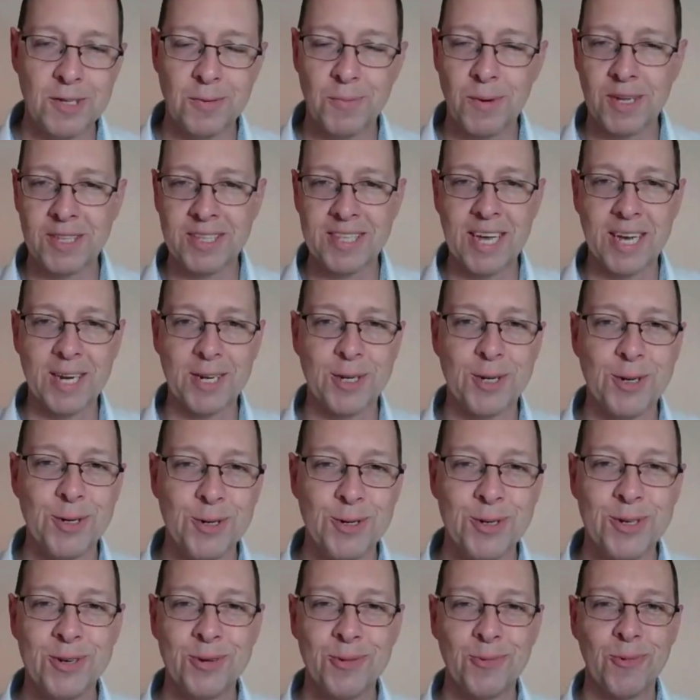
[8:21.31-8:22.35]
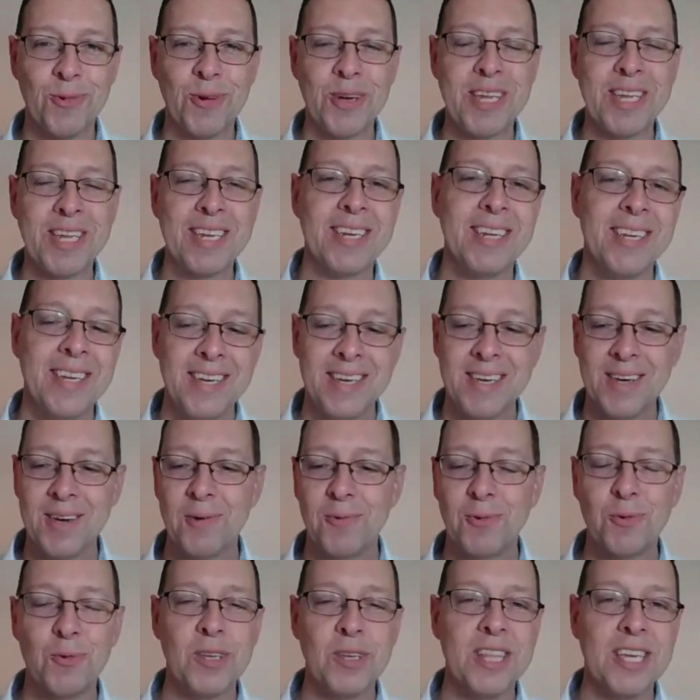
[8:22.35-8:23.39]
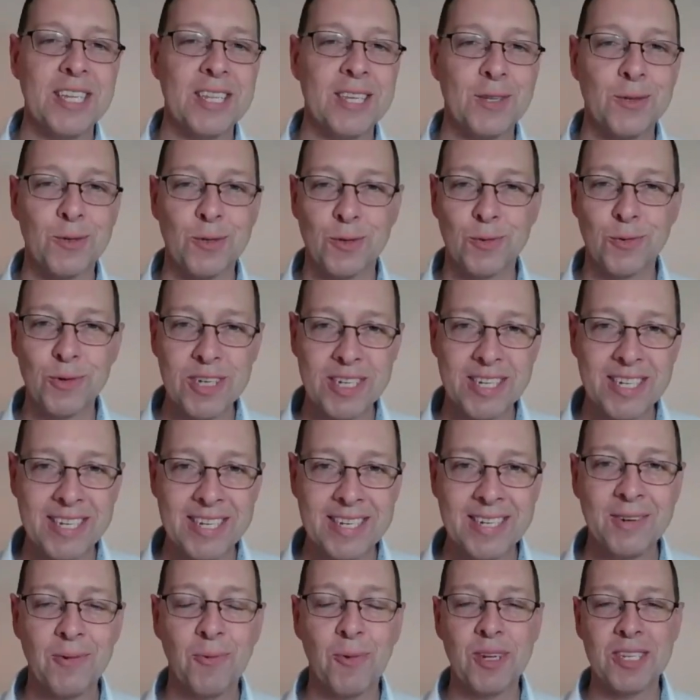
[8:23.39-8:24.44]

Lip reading: It's about Dangun. When do we think this was written?